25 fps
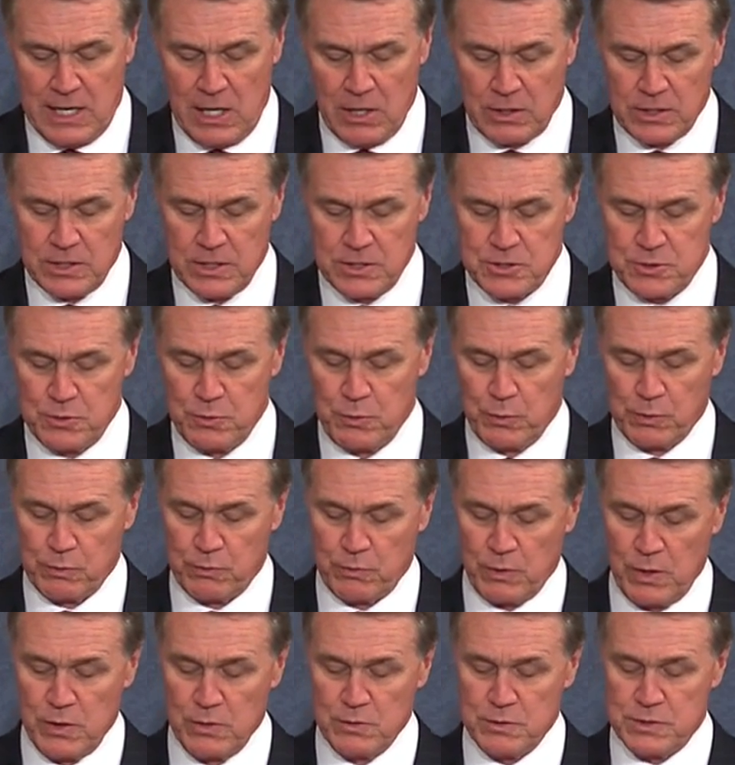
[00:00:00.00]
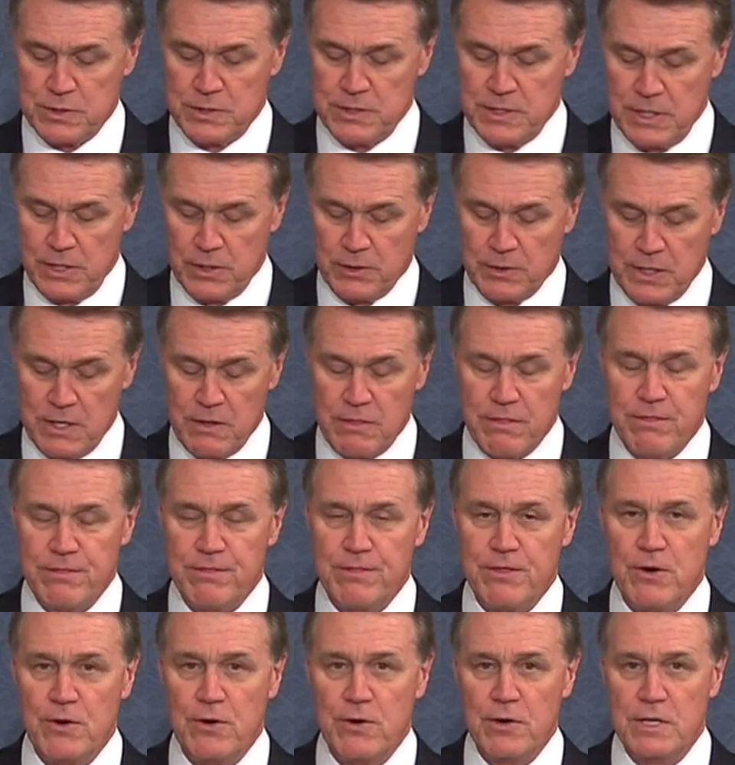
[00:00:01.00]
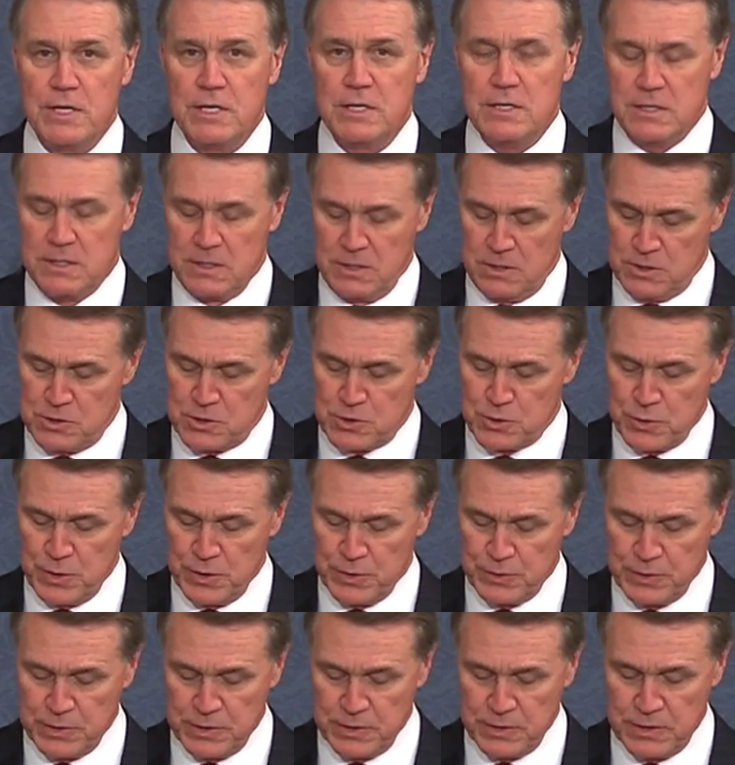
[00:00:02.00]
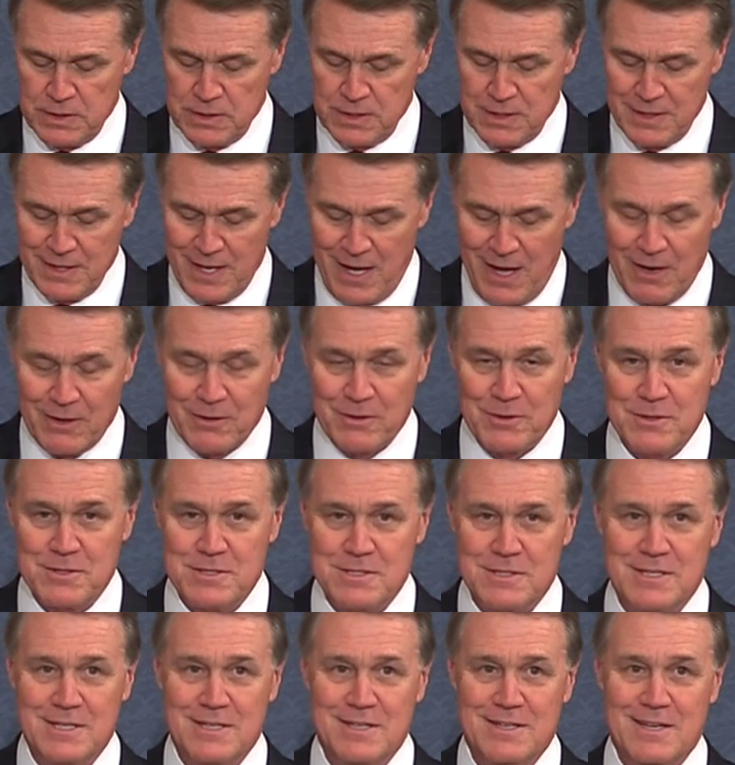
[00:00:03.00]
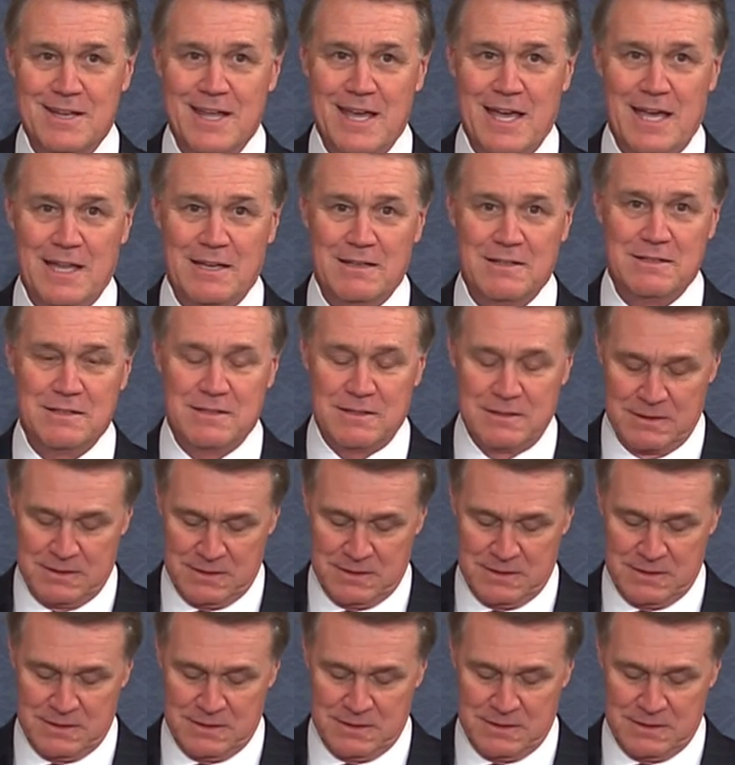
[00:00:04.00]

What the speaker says: our country will grow to nearly $30 trillion in debt.